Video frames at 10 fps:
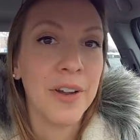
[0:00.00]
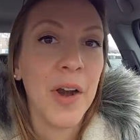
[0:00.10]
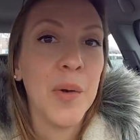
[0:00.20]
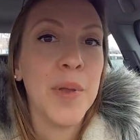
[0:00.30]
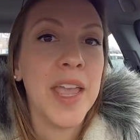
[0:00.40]

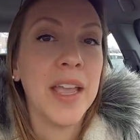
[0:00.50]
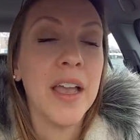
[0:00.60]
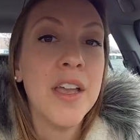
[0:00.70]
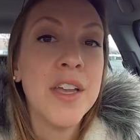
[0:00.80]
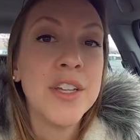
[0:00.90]

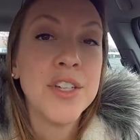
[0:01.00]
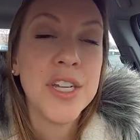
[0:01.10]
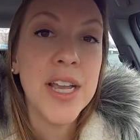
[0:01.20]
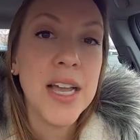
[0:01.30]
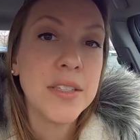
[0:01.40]
farming,
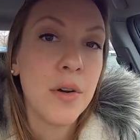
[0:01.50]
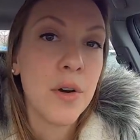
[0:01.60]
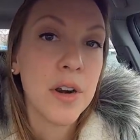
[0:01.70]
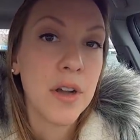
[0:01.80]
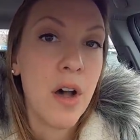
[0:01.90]
she has a
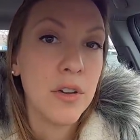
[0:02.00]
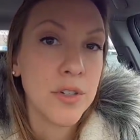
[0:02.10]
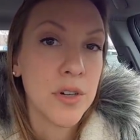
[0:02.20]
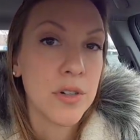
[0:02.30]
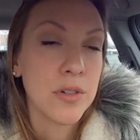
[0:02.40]

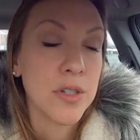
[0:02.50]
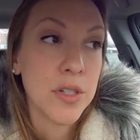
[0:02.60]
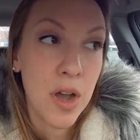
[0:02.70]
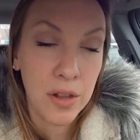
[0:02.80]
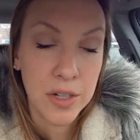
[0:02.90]
horticulture
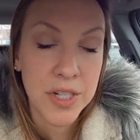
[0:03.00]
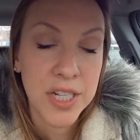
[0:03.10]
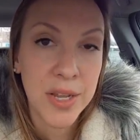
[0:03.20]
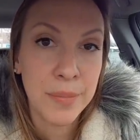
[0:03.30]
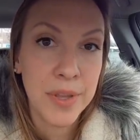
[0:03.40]

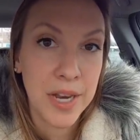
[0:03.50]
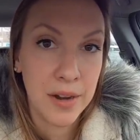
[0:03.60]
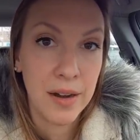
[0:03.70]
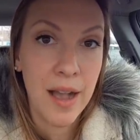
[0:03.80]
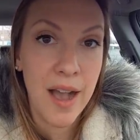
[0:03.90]
scholarship
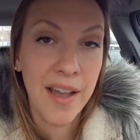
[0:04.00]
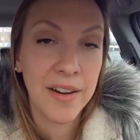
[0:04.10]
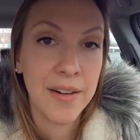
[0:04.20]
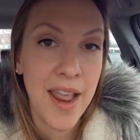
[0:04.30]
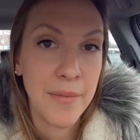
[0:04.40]
in her
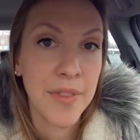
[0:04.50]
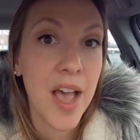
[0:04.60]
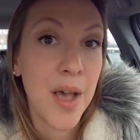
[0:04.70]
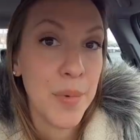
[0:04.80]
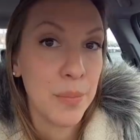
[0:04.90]
honor named
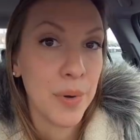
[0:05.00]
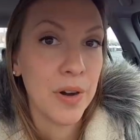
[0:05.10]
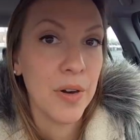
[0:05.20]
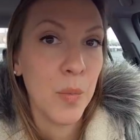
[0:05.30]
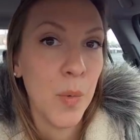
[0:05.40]
the
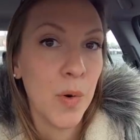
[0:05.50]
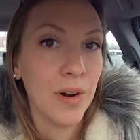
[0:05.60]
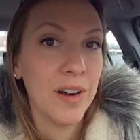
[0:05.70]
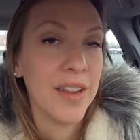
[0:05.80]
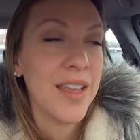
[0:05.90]
Hummingbird
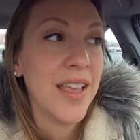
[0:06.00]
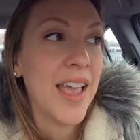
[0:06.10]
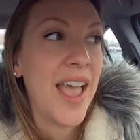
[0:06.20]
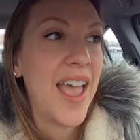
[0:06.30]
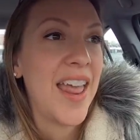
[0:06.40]
Award.
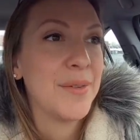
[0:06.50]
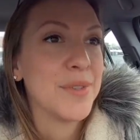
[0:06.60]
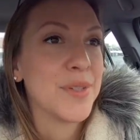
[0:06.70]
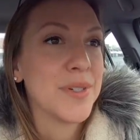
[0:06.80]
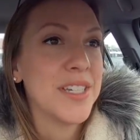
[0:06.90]
And
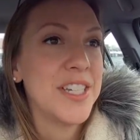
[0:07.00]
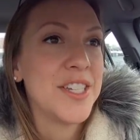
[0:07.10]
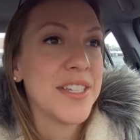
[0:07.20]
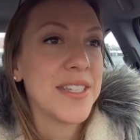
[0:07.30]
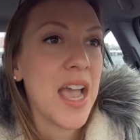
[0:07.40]
it was
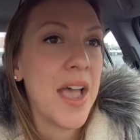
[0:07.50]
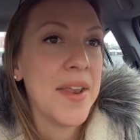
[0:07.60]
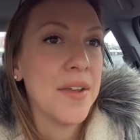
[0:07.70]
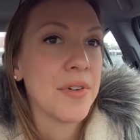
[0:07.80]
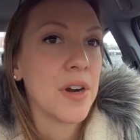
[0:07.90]
really just
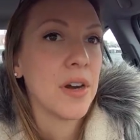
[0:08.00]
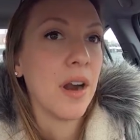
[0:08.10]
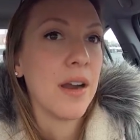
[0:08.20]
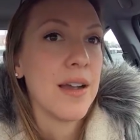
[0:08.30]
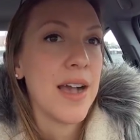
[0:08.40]
kind of
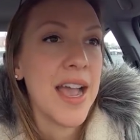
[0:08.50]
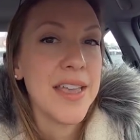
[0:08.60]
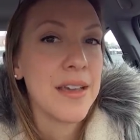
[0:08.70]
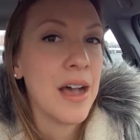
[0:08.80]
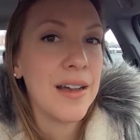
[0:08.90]
her
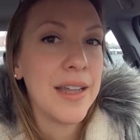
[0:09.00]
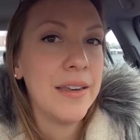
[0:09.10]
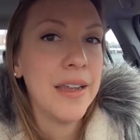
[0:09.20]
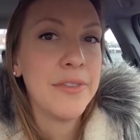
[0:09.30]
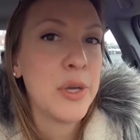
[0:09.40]

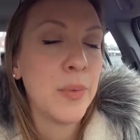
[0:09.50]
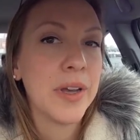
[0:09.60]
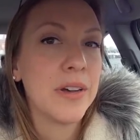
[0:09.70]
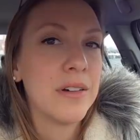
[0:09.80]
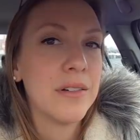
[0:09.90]
icon, if you
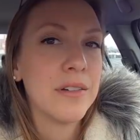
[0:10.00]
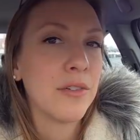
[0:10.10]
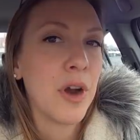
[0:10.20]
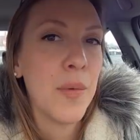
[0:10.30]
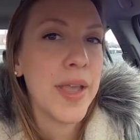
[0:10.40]

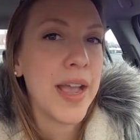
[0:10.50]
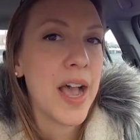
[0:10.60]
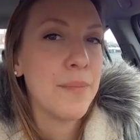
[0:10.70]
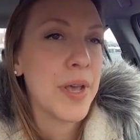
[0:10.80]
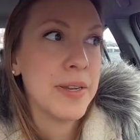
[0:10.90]
will,
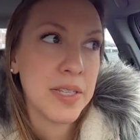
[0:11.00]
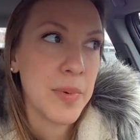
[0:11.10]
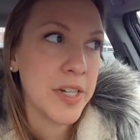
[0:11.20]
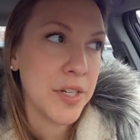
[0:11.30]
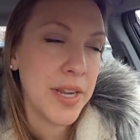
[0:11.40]
growing up, and
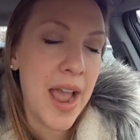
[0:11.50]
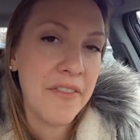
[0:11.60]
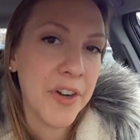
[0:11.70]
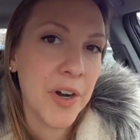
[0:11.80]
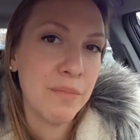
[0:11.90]
especially
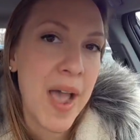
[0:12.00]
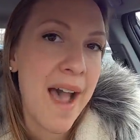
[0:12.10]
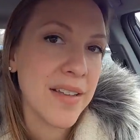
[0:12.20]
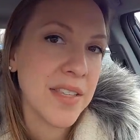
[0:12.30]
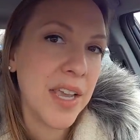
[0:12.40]
after her
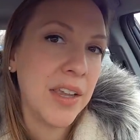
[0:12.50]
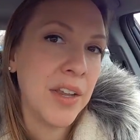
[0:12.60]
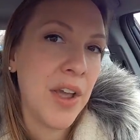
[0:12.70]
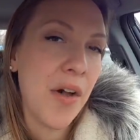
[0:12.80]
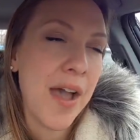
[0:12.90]

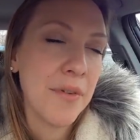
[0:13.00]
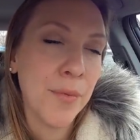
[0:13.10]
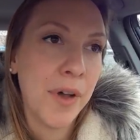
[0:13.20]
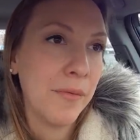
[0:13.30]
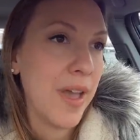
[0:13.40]
passing. You know,
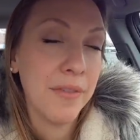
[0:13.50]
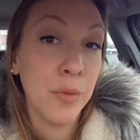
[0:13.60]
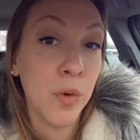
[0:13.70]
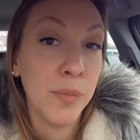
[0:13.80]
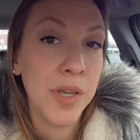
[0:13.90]
every
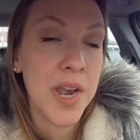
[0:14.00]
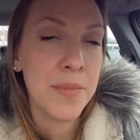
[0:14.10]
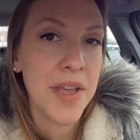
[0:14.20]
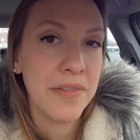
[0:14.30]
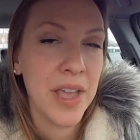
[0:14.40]
woman
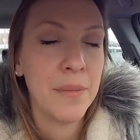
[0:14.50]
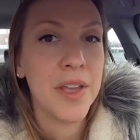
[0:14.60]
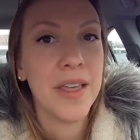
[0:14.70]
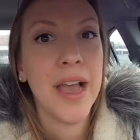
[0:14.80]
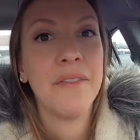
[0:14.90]
in my
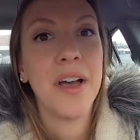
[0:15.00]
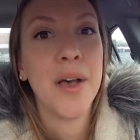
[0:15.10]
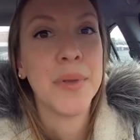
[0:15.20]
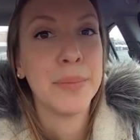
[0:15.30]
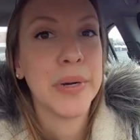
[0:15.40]
family, they have a
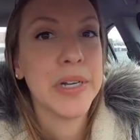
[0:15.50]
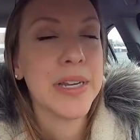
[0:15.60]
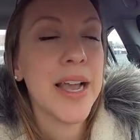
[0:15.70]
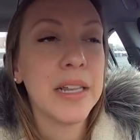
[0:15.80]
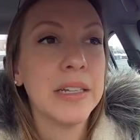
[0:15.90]

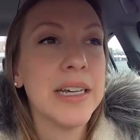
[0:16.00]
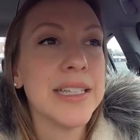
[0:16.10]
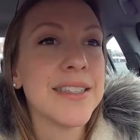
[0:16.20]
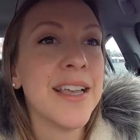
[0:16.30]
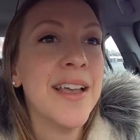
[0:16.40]
hummingbird
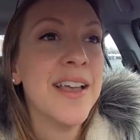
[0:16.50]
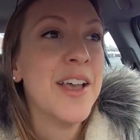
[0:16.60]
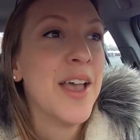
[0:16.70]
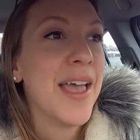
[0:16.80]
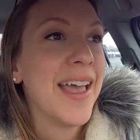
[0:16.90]
necklace.
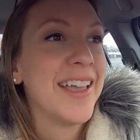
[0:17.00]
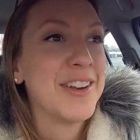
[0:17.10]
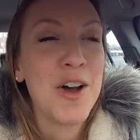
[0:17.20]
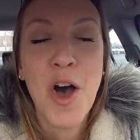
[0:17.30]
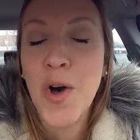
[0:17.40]

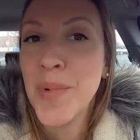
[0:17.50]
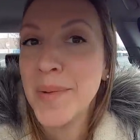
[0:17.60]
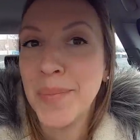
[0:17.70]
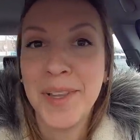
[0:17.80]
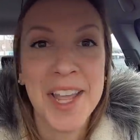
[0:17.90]
You know, all
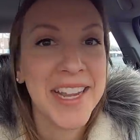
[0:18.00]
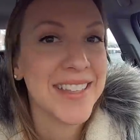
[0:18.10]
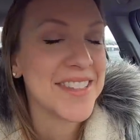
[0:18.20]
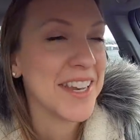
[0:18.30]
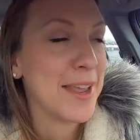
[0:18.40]
my
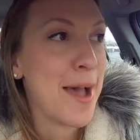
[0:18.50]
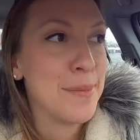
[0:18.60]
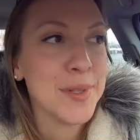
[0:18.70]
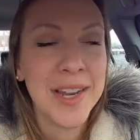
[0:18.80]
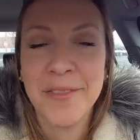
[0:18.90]
plates and
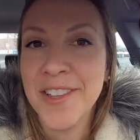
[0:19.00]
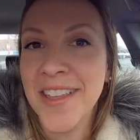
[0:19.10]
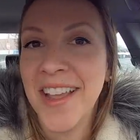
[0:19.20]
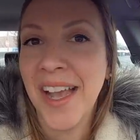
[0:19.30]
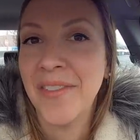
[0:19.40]
cups and
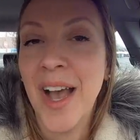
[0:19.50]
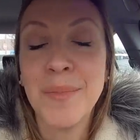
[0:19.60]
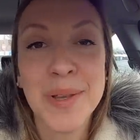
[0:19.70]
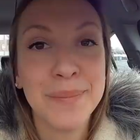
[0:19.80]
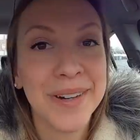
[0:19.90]
everything have
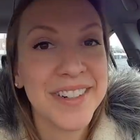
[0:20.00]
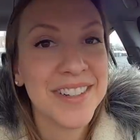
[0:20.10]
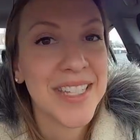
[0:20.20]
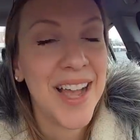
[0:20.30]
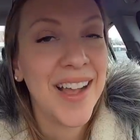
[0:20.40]

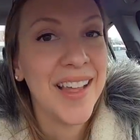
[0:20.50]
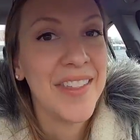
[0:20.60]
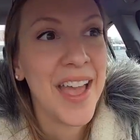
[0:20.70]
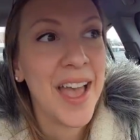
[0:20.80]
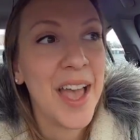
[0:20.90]
hummingbirds
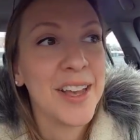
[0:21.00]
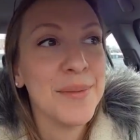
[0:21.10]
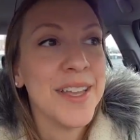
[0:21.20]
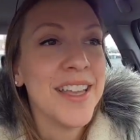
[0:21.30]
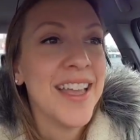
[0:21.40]
on
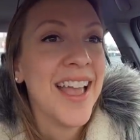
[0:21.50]
them.